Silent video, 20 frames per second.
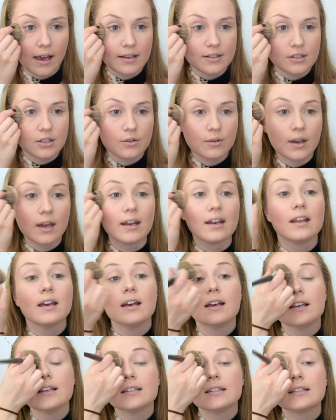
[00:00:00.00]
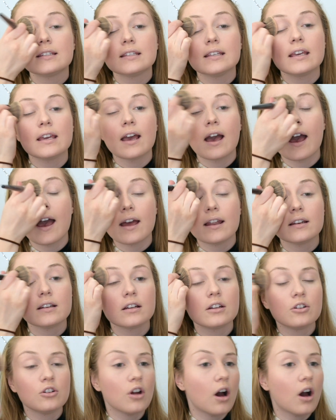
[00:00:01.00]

as you can see, and